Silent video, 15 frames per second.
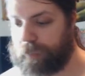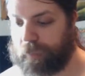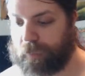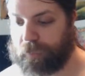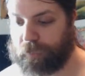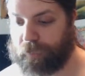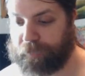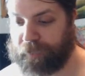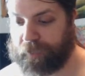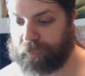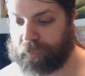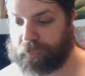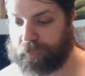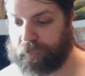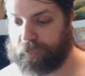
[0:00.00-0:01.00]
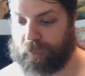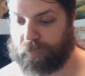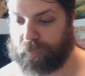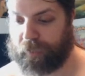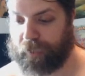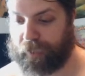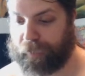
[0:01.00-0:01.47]
The 3 mana slot,
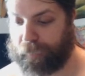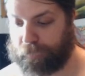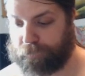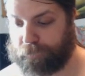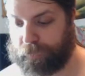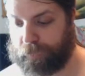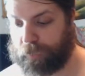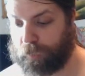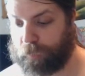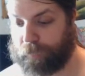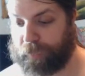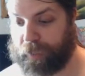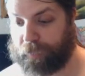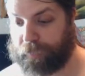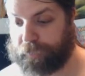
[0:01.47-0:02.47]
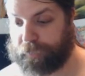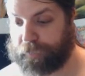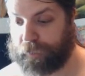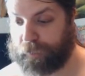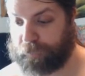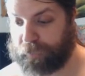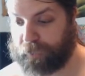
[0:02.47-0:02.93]
we have Topiary
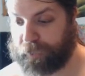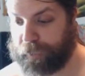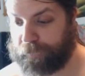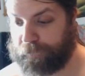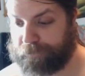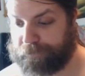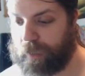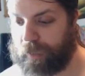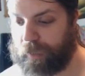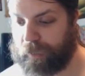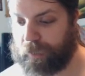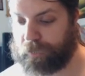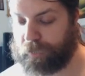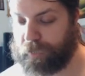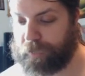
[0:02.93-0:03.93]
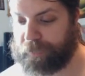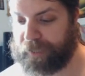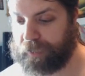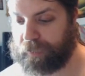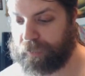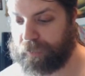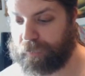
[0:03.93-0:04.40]
Stomper here, a 3
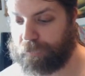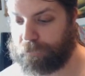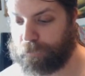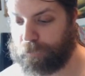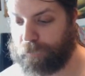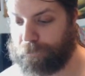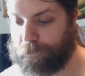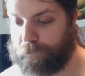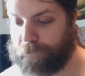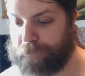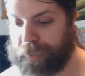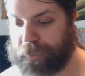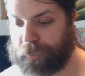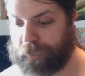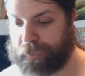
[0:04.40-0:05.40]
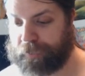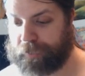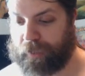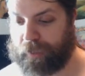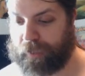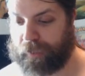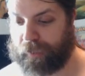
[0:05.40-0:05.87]
mana 4/4
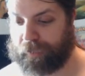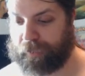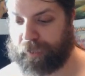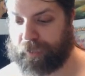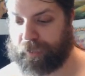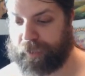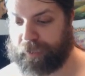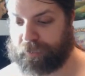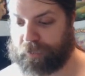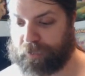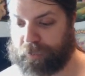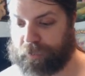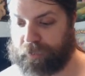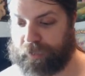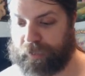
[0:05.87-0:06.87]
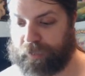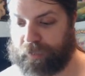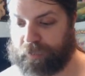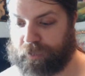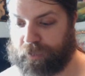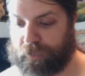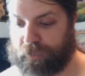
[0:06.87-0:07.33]
Vigilance that enters
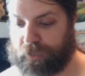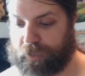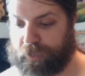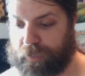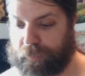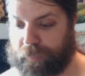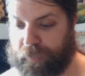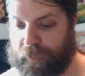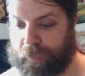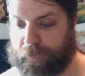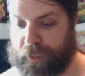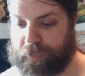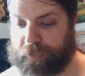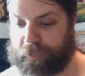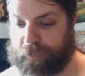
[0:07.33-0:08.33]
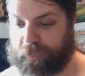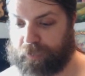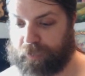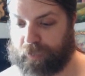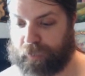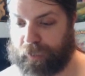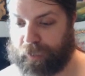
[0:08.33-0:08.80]
and searches up a
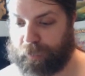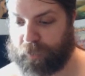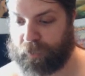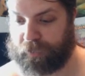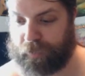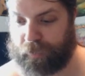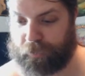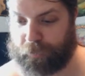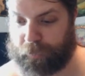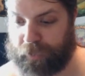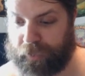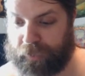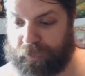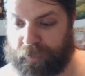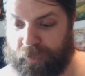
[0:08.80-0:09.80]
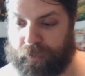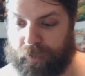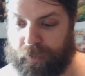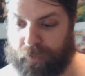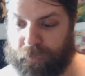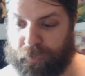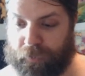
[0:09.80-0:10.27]
basic land, puts it into play.
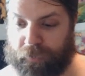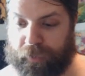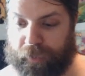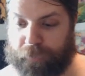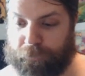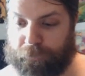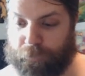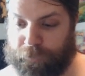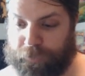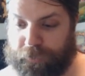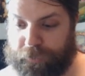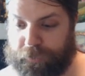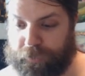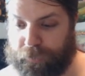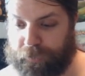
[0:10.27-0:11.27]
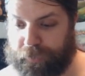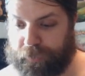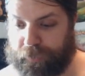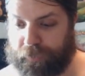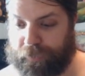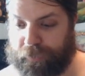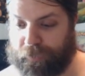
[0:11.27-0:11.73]
We only have forest, so
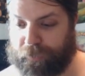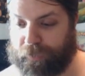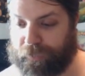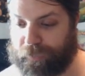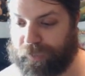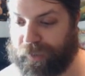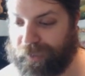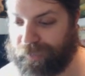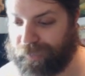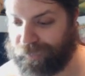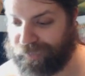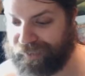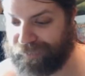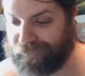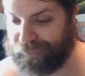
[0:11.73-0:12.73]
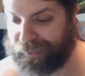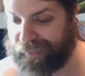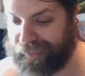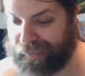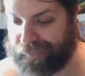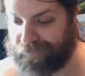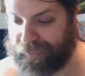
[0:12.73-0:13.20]
you know what we're hitting with that.